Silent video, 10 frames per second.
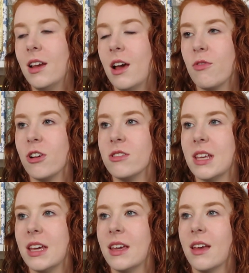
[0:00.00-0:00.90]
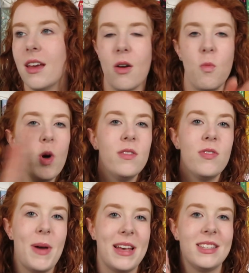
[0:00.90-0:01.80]
Love, Rosie. One of
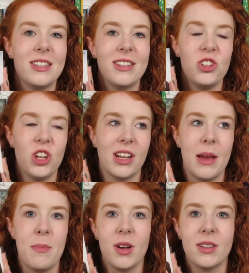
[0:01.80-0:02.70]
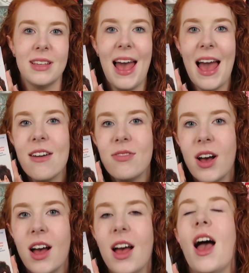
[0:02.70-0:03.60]
the best chick lit books
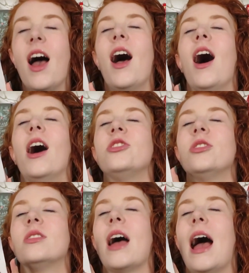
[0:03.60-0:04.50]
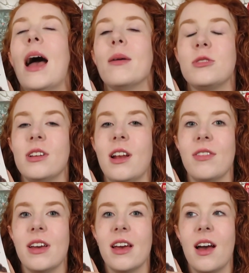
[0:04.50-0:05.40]
ever. I just absolutely
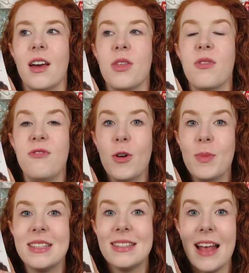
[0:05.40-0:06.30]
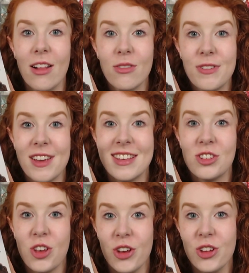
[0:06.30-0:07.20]
love it. The film itself is
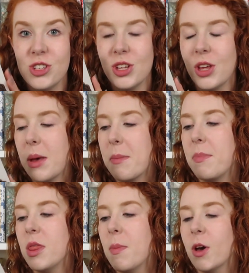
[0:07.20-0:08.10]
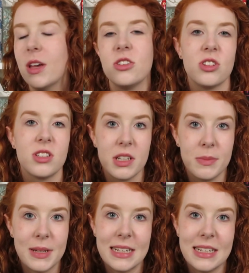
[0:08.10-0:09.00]
good, but the book is just a
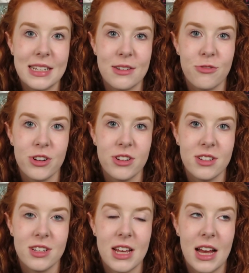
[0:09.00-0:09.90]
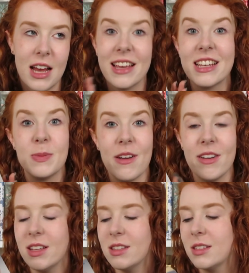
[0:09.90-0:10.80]
completely different
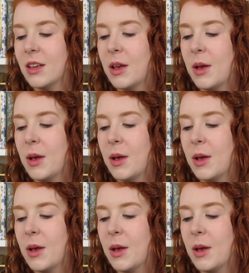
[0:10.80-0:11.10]
experience.